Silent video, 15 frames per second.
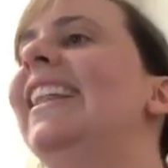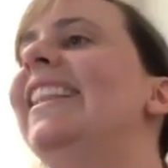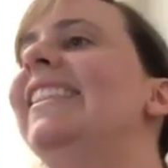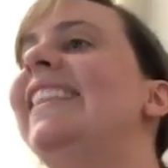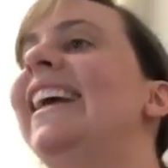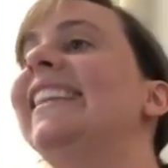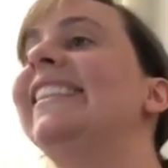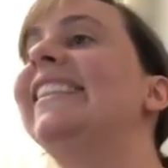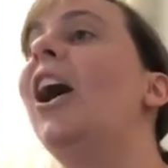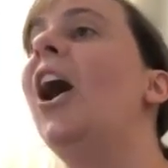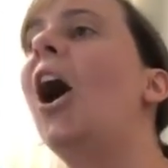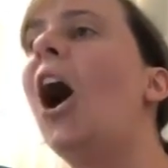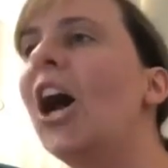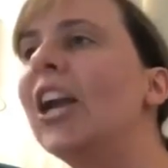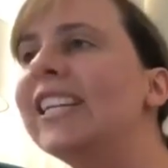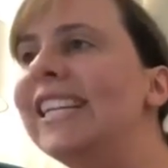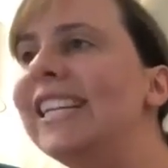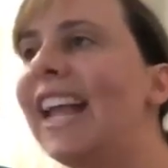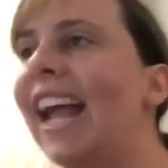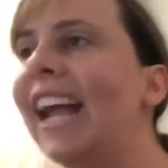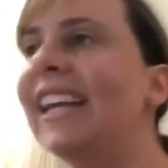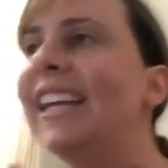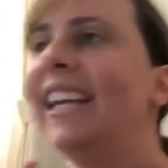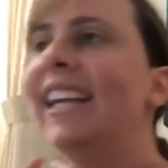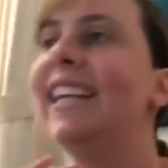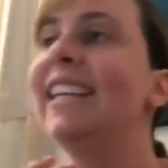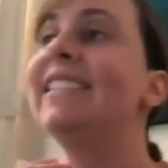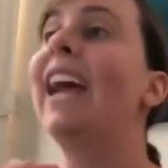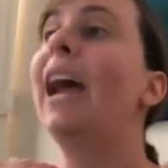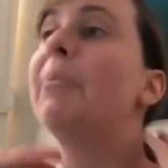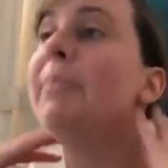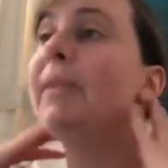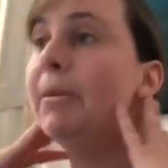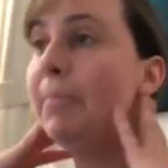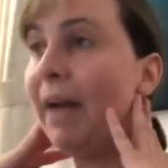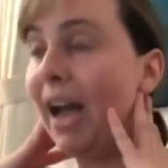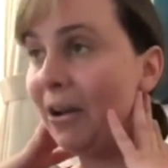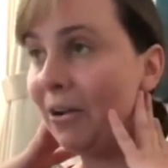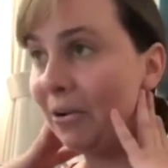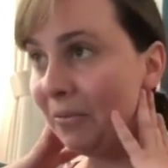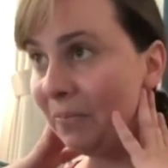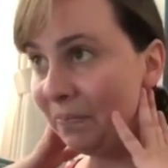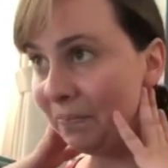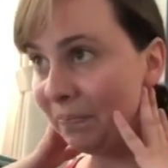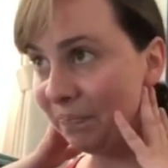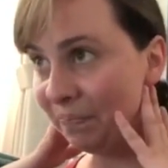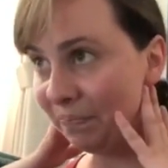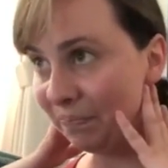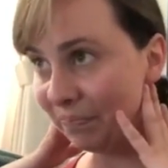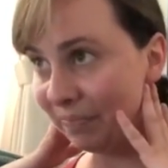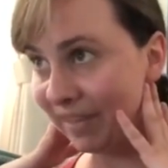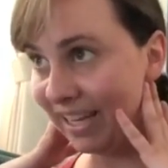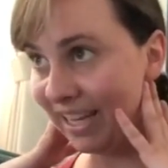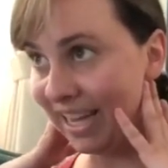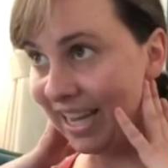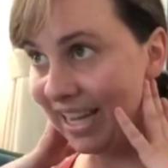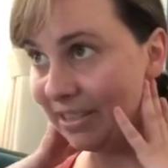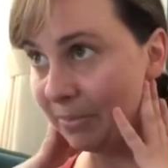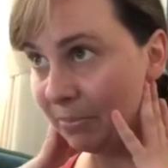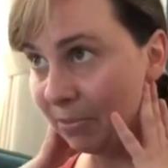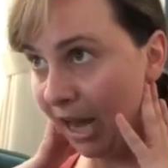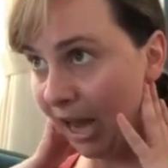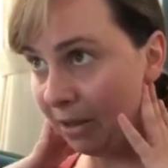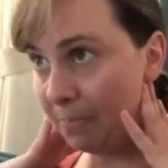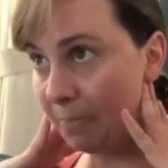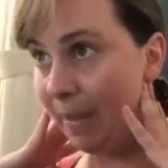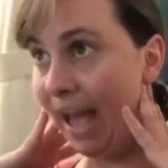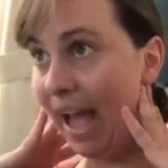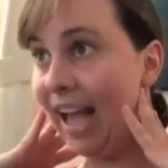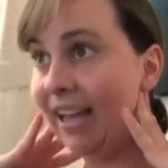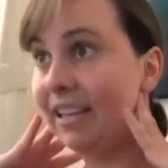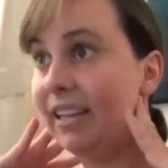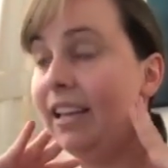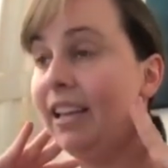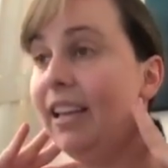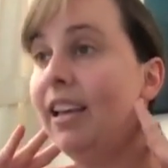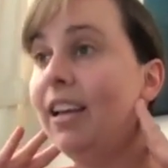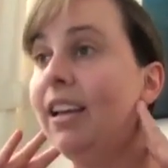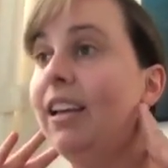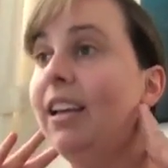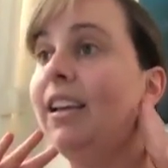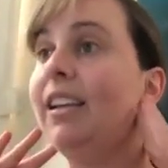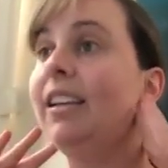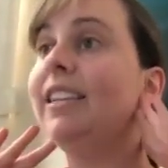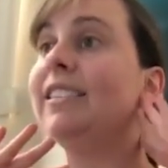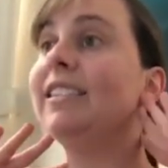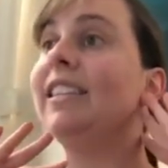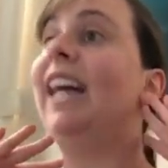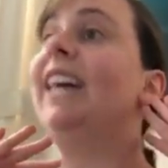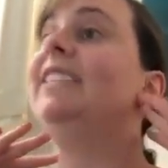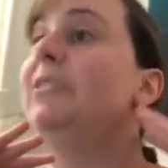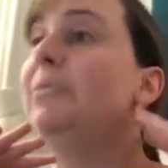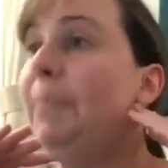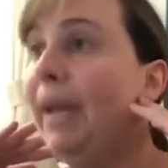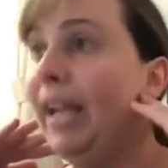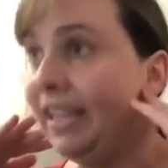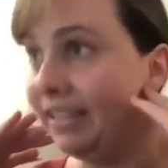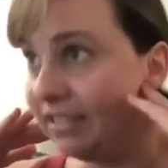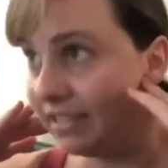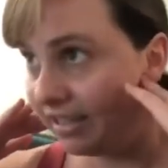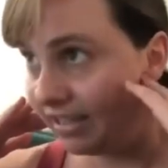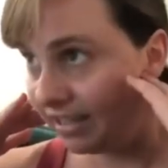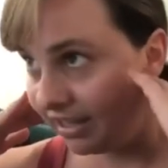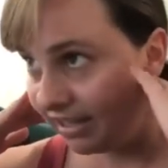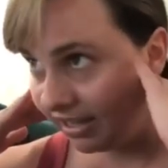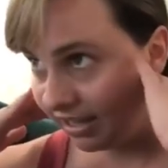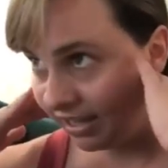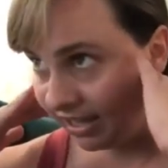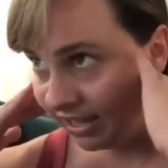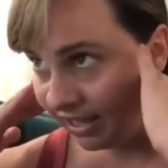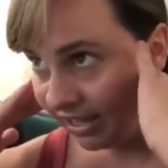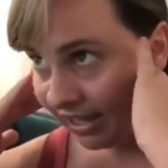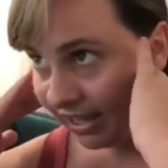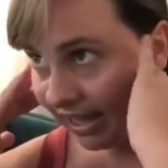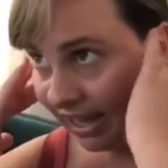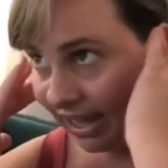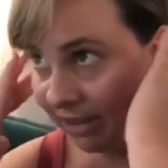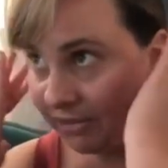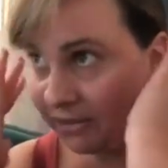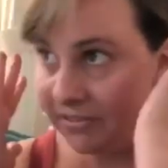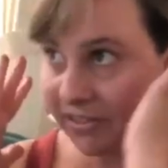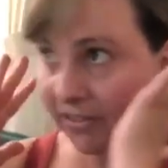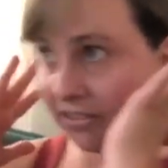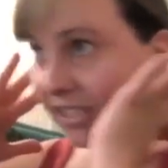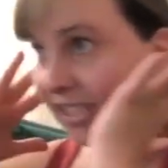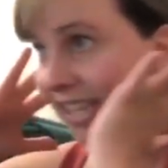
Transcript: that the haughty neck is happy to bow and the proud back is glad to bend. Out of such